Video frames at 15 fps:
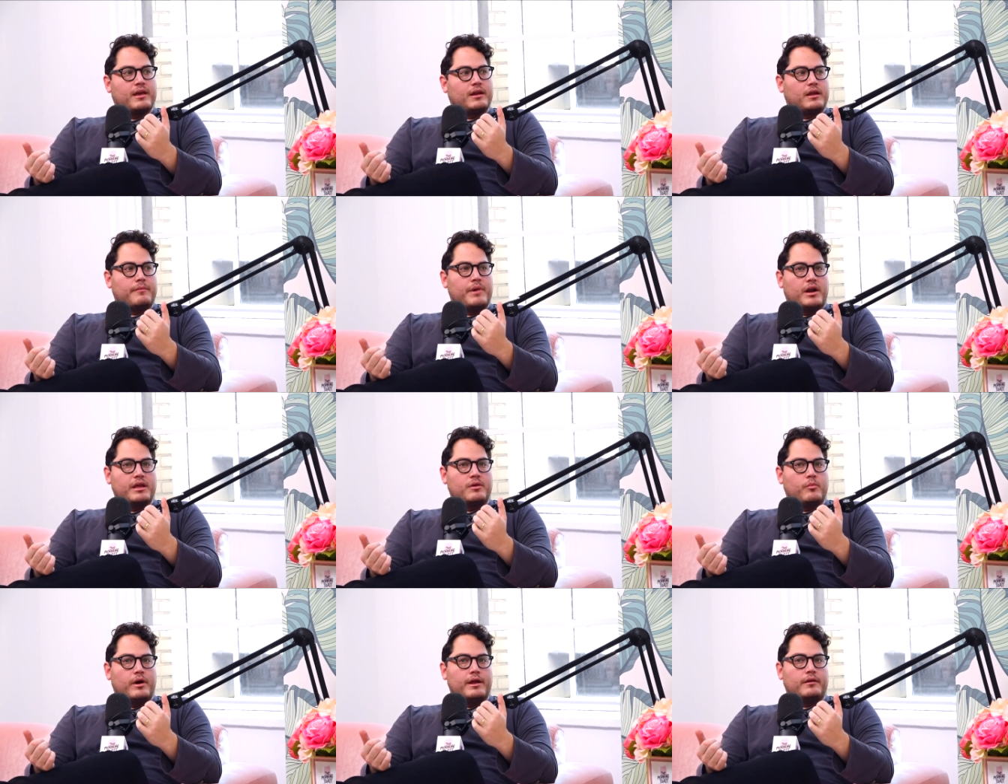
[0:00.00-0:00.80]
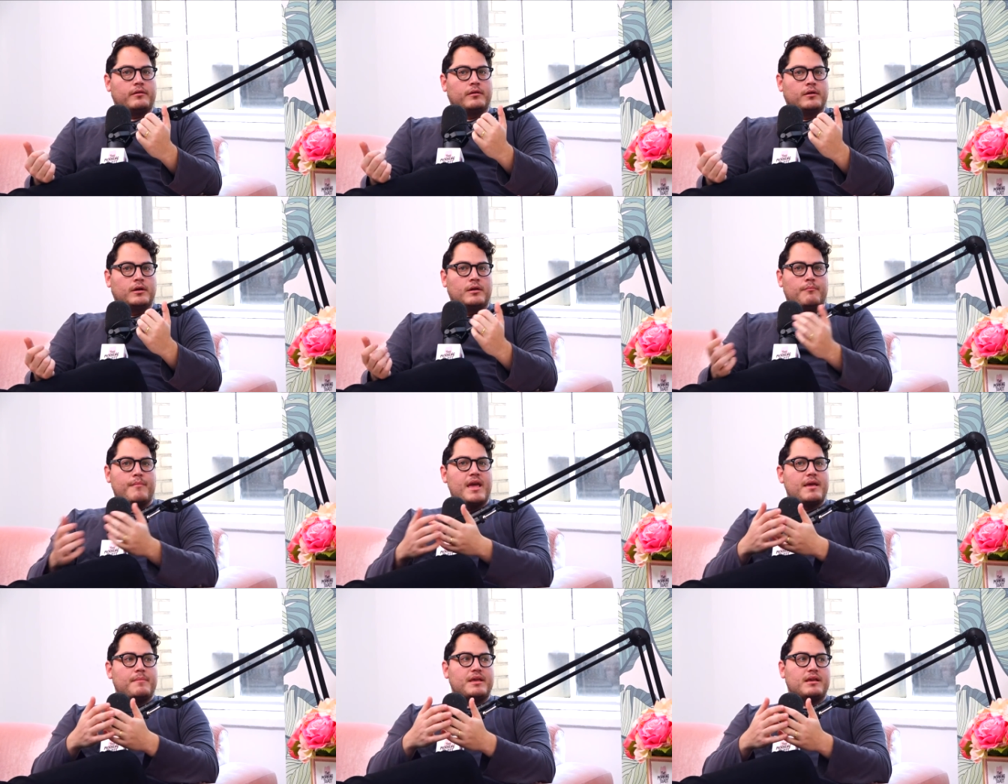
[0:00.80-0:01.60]
any money when
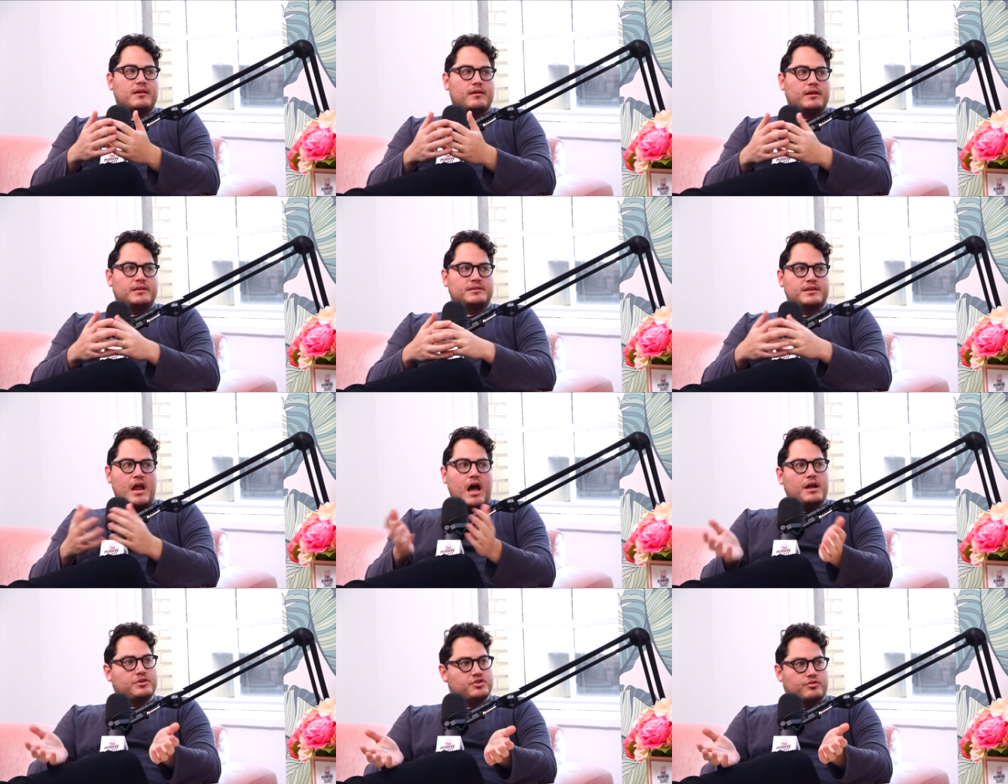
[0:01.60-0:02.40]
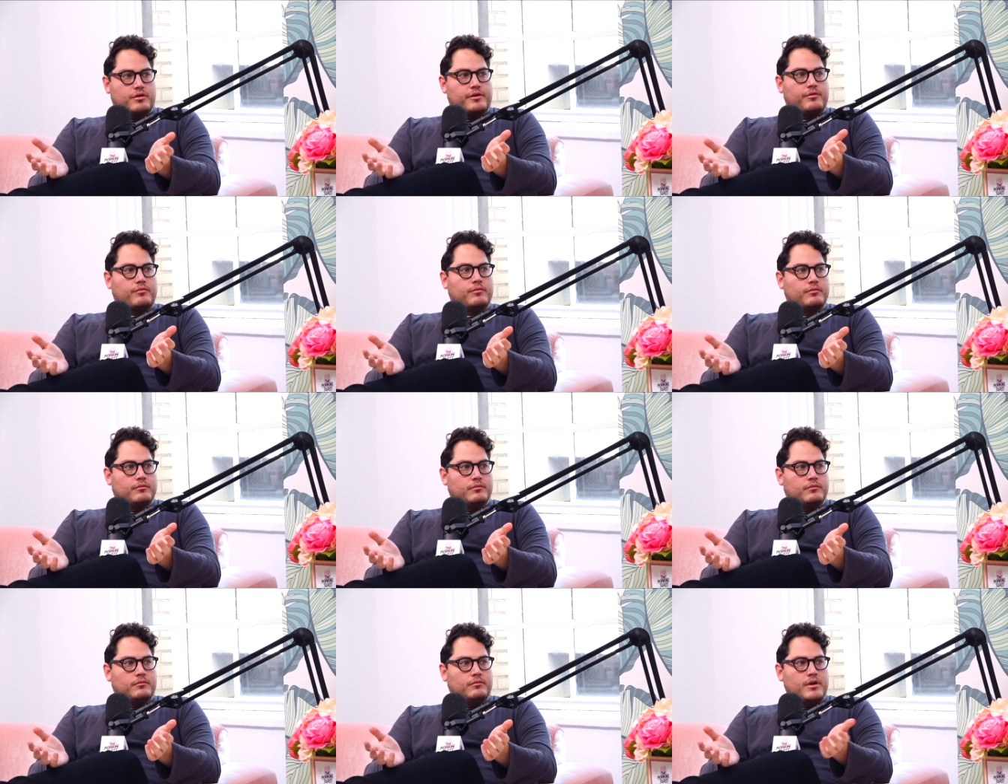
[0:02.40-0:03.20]
maybe it's not true.
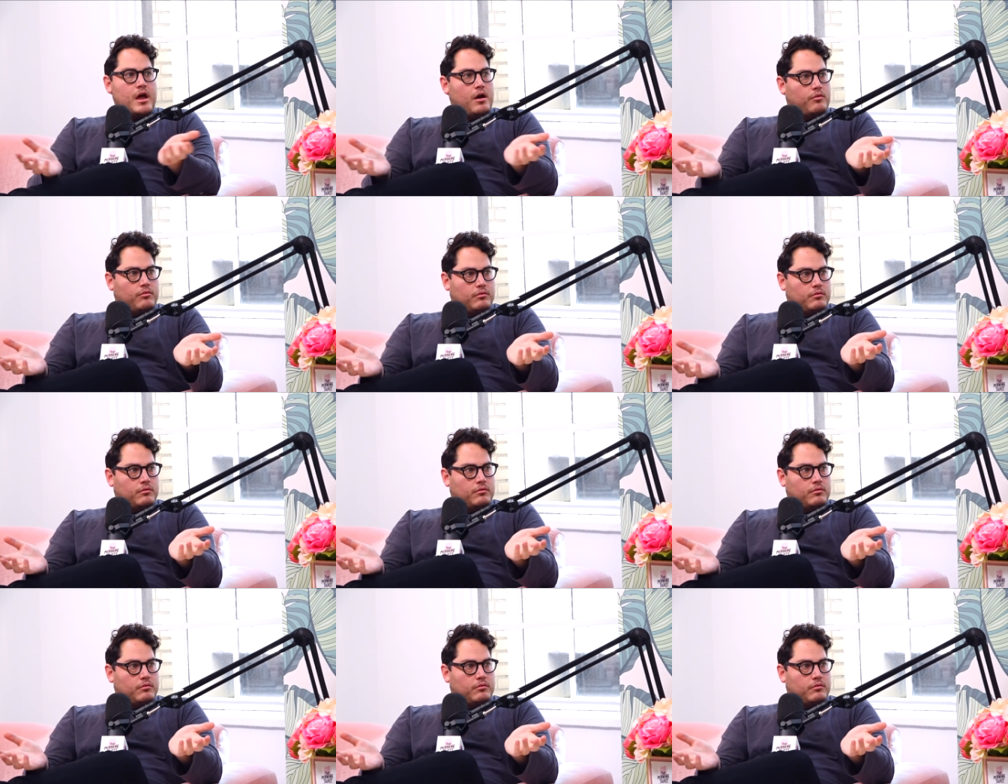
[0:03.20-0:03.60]
No?